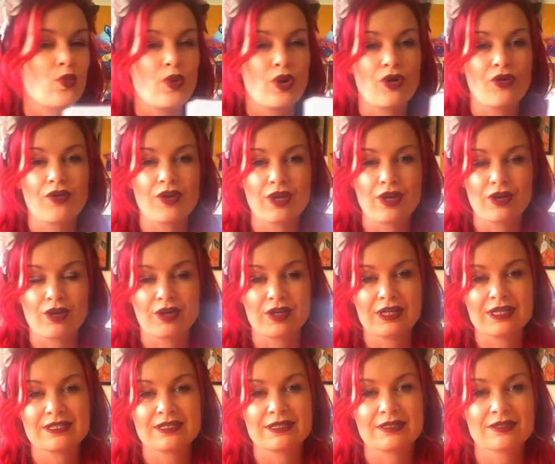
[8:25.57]
warrior
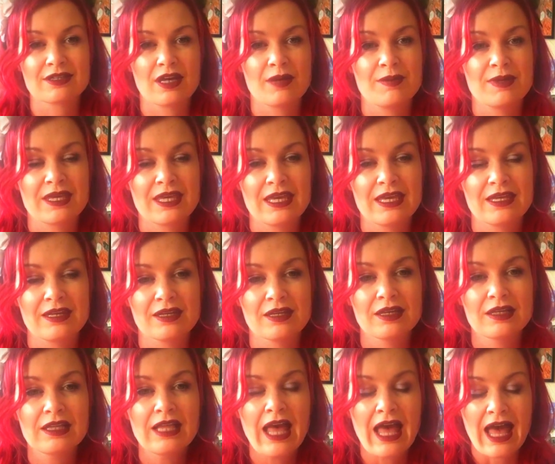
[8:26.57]
goddesses coming in,
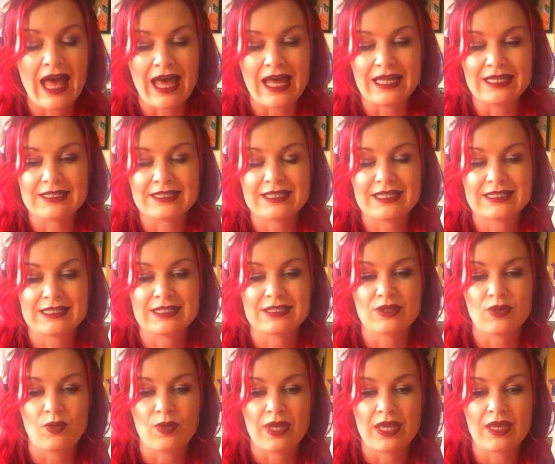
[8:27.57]
and this is
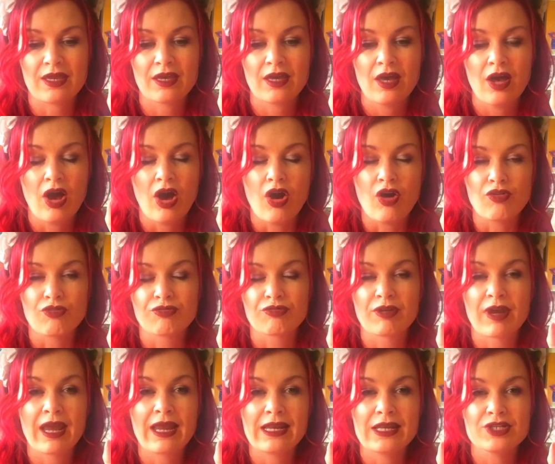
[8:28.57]
a week of
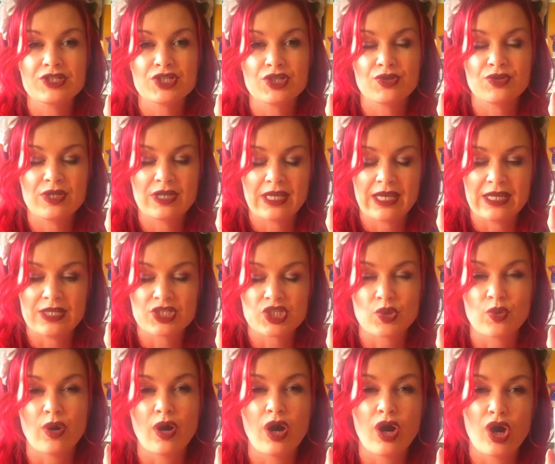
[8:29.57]
really tuning in
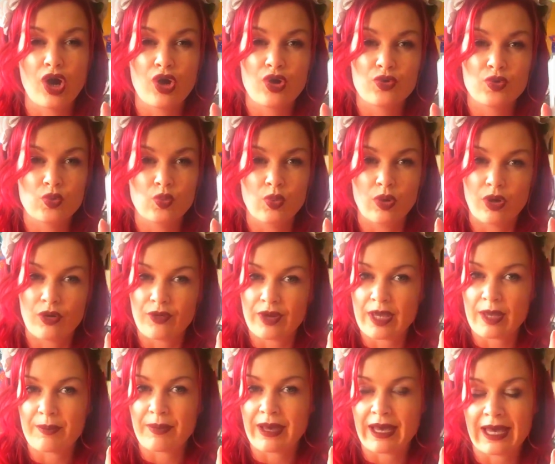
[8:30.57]
to our own
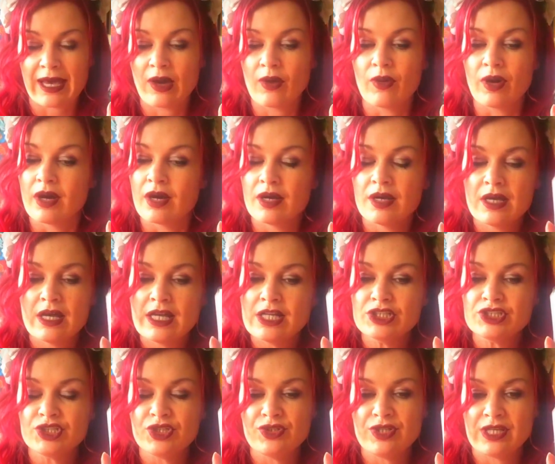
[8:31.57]
warrior power,
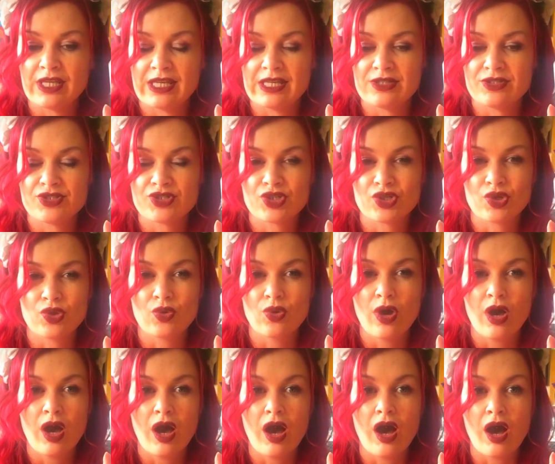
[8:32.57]
tuning into
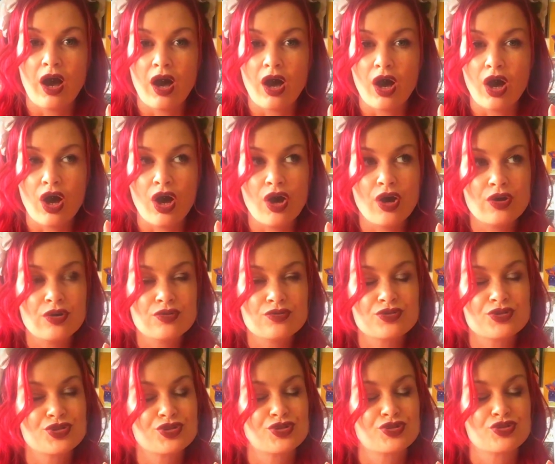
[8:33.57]
our own
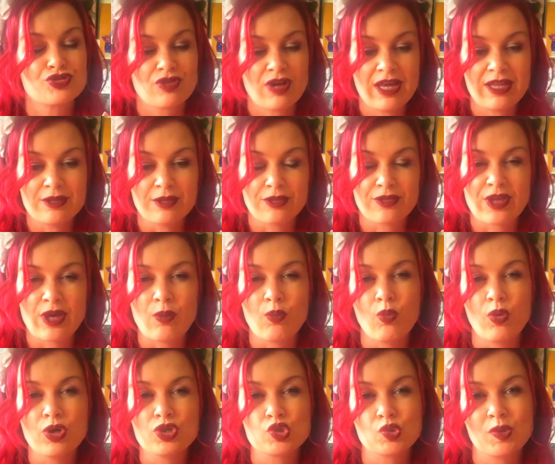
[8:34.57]
strength and
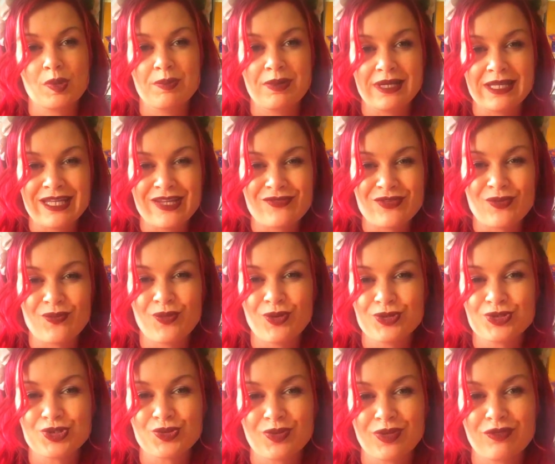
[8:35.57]
what do we believe in,
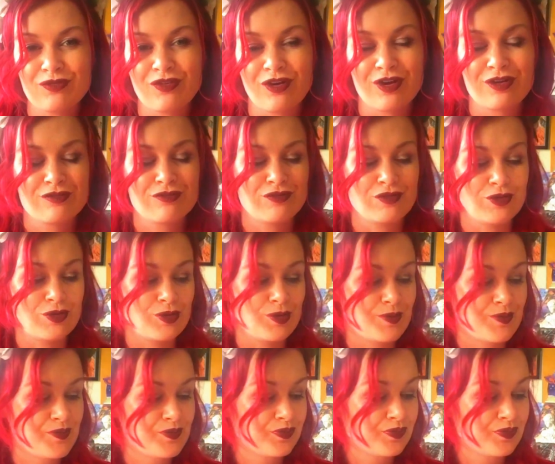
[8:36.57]
what do we fight for.